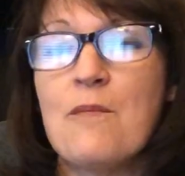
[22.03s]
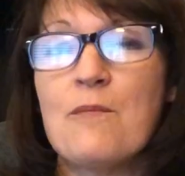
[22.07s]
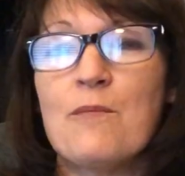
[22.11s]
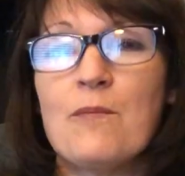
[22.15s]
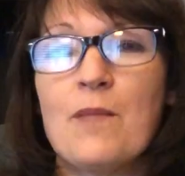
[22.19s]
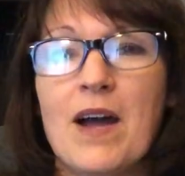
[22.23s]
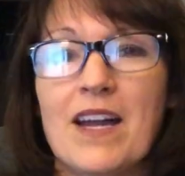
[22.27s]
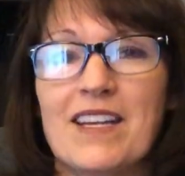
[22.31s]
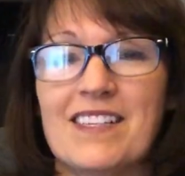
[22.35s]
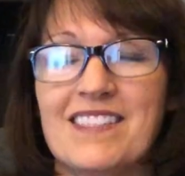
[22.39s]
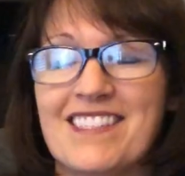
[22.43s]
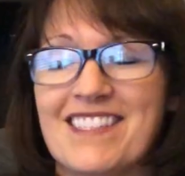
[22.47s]

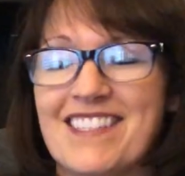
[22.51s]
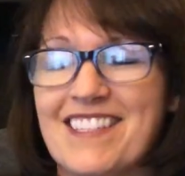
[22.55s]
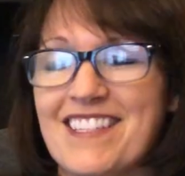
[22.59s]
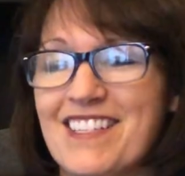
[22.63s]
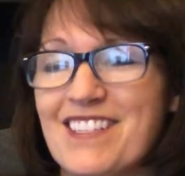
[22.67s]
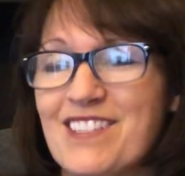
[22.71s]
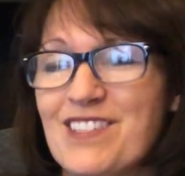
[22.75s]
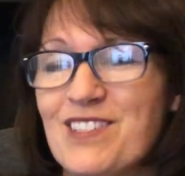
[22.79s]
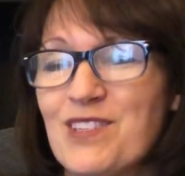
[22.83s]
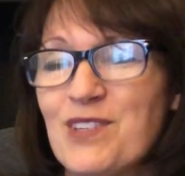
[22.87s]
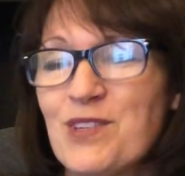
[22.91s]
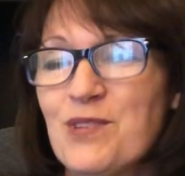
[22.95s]
My
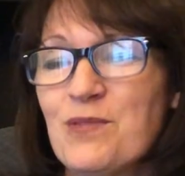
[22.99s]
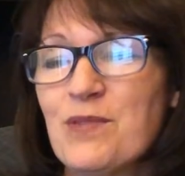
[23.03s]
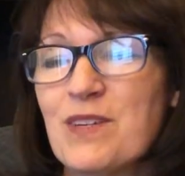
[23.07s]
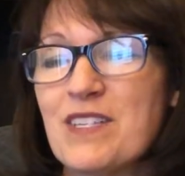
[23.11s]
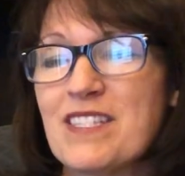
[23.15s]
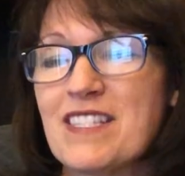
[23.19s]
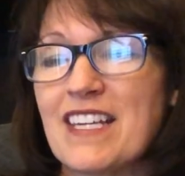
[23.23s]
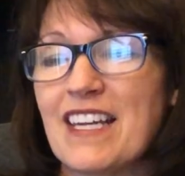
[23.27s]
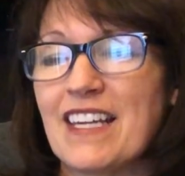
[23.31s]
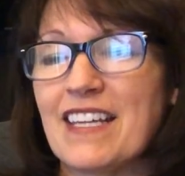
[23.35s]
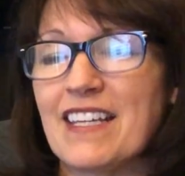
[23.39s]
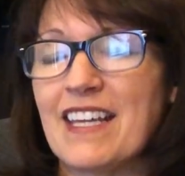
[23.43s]
sister
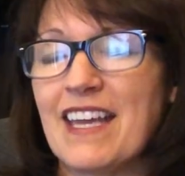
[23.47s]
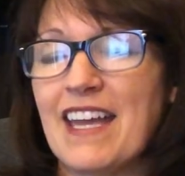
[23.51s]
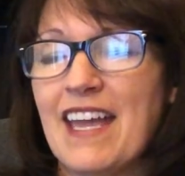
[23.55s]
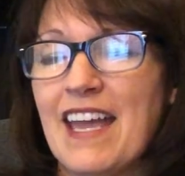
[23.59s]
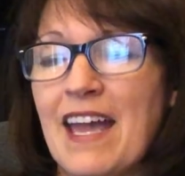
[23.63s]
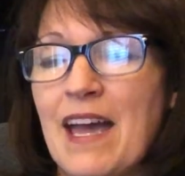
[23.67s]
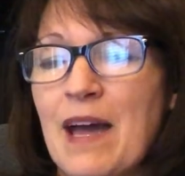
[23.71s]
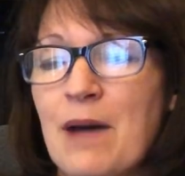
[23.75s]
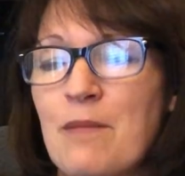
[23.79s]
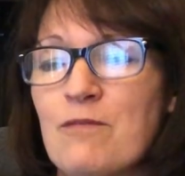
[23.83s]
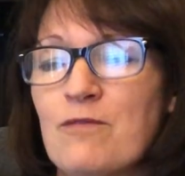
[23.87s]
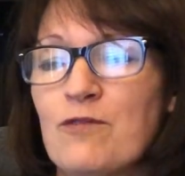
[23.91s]
was at
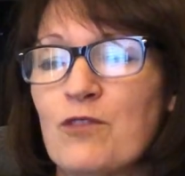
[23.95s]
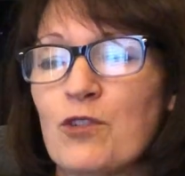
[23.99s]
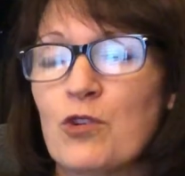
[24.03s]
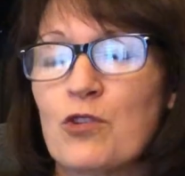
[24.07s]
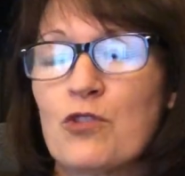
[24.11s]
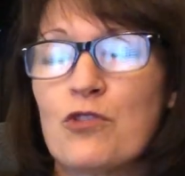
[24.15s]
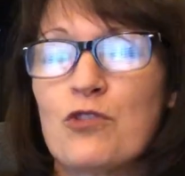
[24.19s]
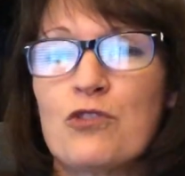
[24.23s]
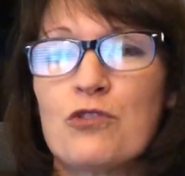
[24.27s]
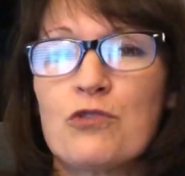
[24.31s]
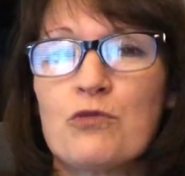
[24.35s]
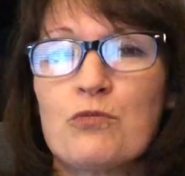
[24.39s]
camp for
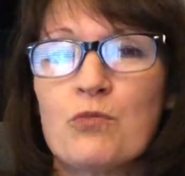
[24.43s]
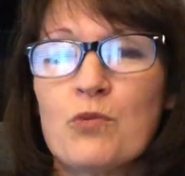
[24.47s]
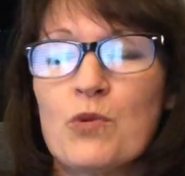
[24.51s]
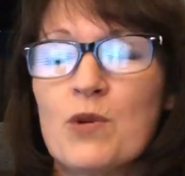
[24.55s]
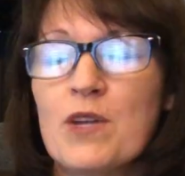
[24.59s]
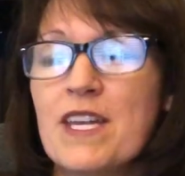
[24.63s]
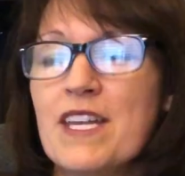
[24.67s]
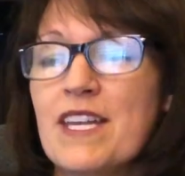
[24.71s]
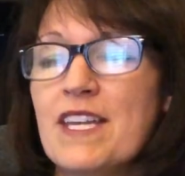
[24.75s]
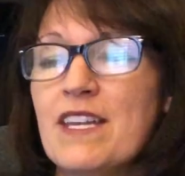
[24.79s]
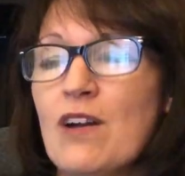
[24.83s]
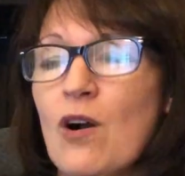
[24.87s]

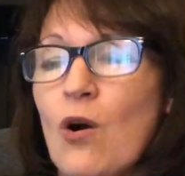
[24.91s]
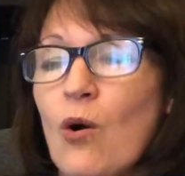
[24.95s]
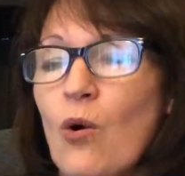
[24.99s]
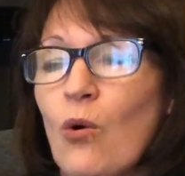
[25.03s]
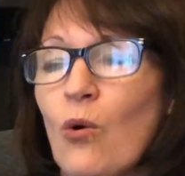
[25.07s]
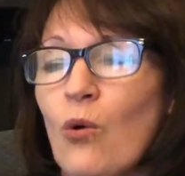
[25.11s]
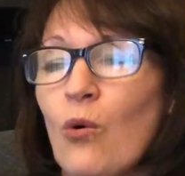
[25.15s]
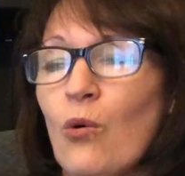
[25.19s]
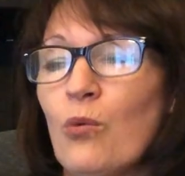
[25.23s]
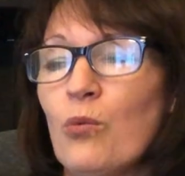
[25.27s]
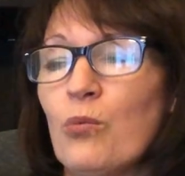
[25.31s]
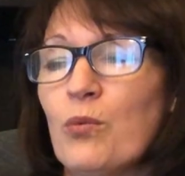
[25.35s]
3
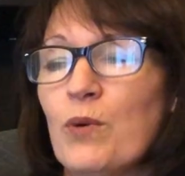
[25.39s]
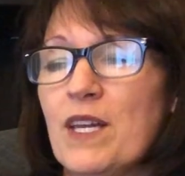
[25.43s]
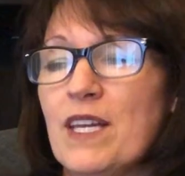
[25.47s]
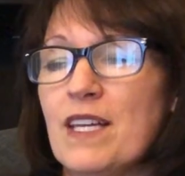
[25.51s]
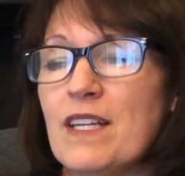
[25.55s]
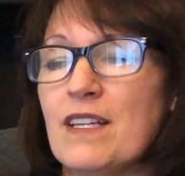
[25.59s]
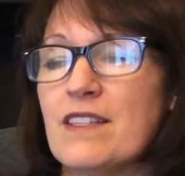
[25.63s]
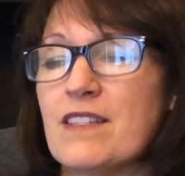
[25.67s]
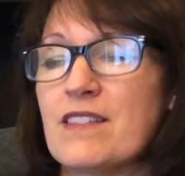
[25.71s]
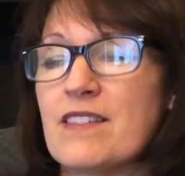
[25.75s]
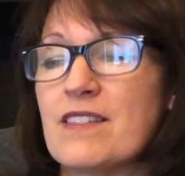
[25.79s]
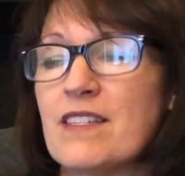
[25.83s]
whole
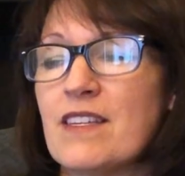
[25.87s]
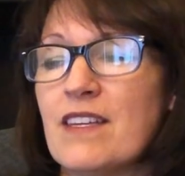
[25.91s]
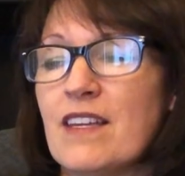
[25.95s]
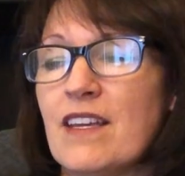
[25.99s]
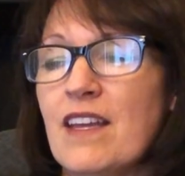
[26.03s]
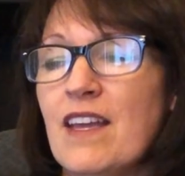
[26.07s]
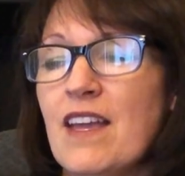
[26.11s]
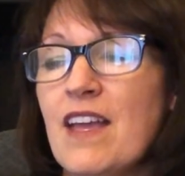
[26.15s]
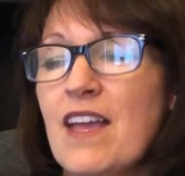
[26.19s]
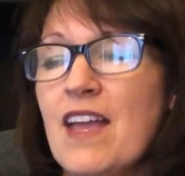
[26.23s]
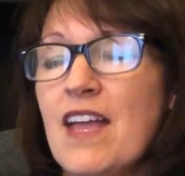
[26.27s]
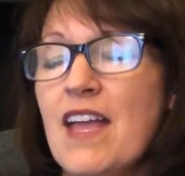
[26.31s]
weeks,
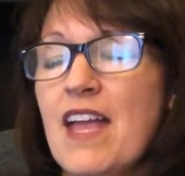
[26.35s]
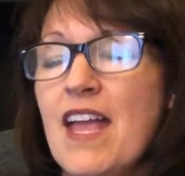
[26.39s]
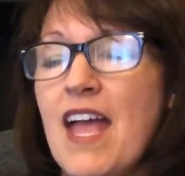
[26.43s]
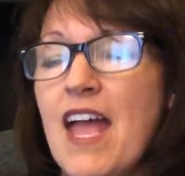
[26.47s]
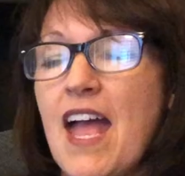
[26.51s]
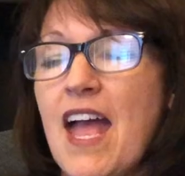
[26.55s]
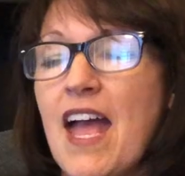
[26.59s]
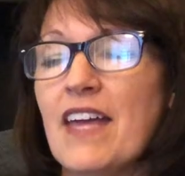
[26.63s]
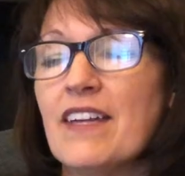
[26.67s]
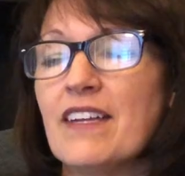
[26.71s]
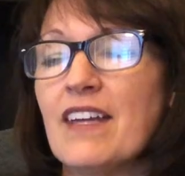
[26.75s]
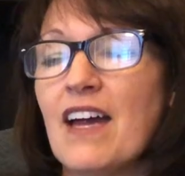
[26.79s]

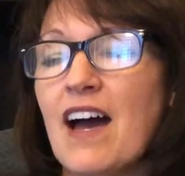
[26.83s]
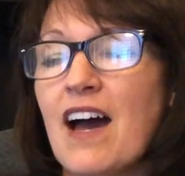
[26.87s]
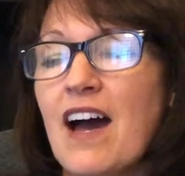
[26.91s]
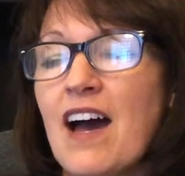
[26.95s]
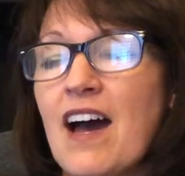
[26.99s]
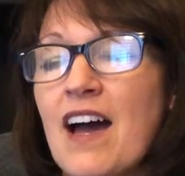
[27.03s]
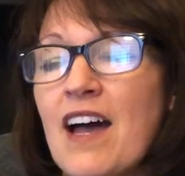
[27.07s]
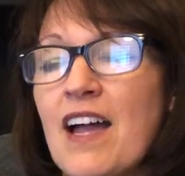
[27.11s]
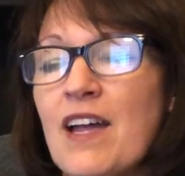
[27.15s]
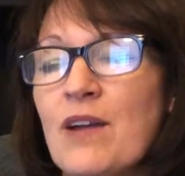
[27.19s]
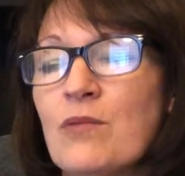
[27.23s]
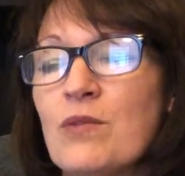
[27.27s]
and
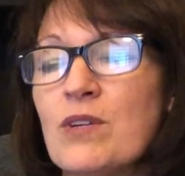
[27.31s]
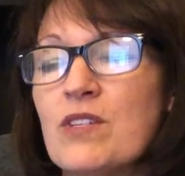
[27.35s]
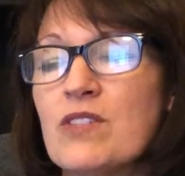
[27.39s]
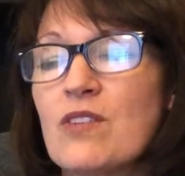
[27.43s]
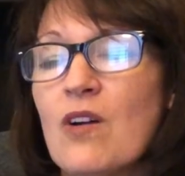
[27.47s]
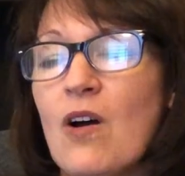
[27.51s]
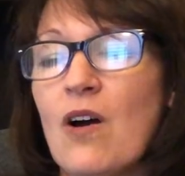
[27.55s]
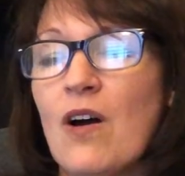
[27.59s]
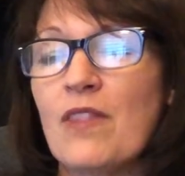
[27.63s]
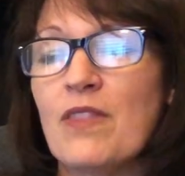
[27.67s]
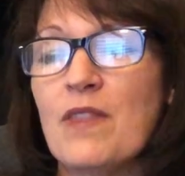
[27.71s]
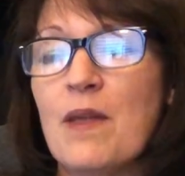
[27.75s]
I was
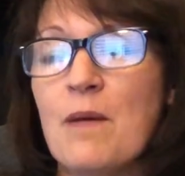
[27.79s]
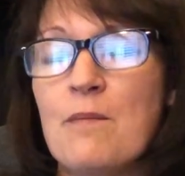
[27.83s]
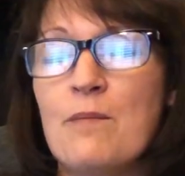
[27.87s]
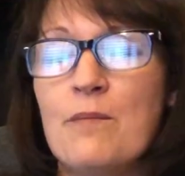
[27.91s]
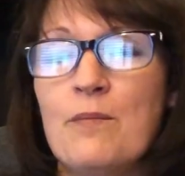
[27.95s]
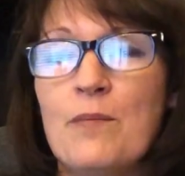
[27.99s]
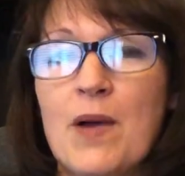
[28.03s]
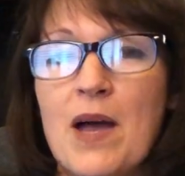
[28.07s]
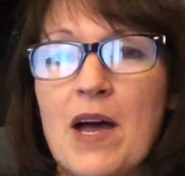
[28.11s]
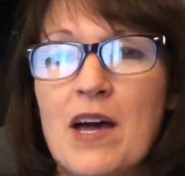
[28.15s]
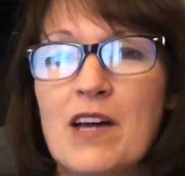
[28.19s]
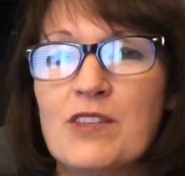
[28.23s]
on
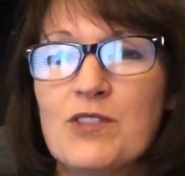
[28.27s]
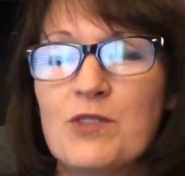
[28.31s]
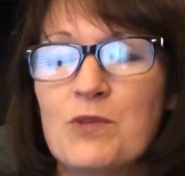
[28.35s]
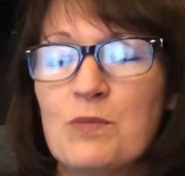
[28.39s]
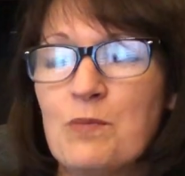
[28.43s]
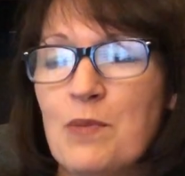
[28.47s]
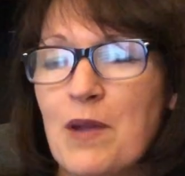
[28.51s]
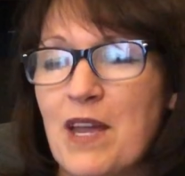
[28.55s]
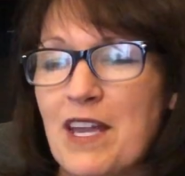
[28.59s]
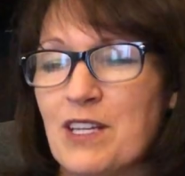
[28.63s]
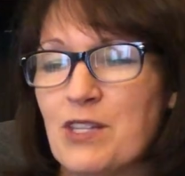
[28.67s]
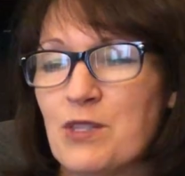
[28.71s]
the best
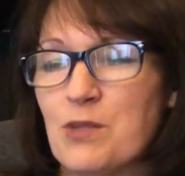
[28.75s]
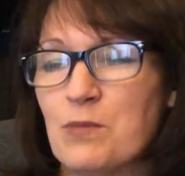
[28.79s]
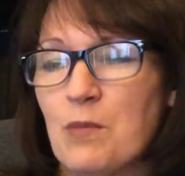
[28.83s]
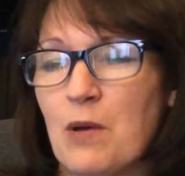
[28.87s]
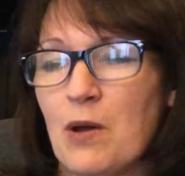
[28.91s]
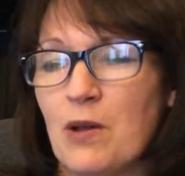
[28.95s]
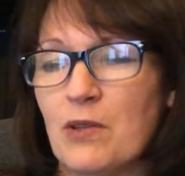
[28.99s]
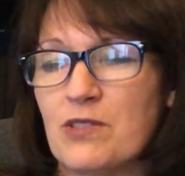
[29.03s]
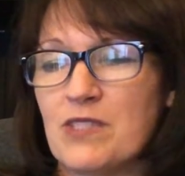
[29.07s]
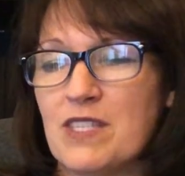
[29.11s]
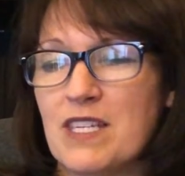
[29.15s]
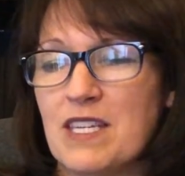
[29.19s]

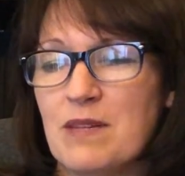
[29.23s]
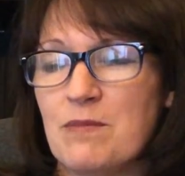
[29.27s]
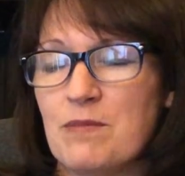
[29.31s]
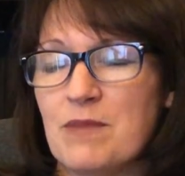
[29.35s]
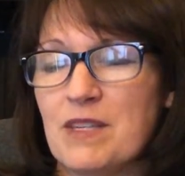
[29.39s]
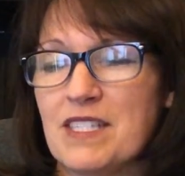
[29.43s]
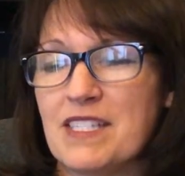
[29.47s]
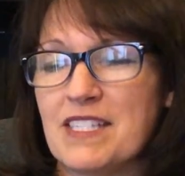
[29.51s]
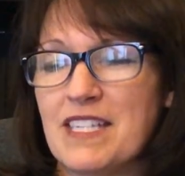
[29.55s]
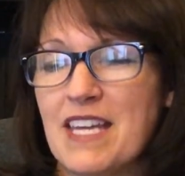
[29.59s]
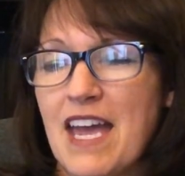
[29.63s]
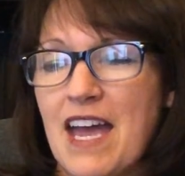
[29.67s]
baseball team
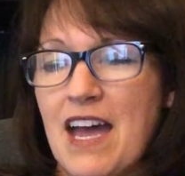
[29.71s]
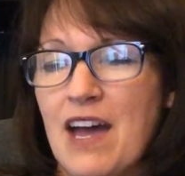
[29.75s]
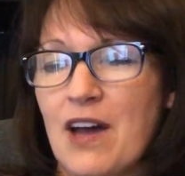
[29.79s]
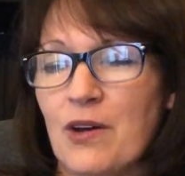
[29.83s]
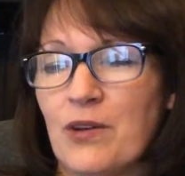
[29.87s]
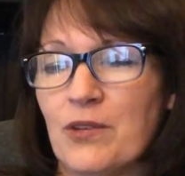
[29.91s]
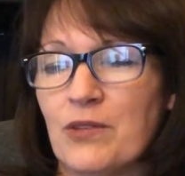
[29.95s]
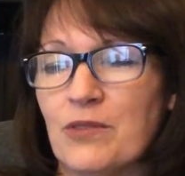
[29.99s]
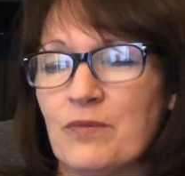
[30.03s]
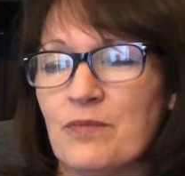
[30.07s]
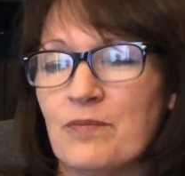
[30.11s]
in town.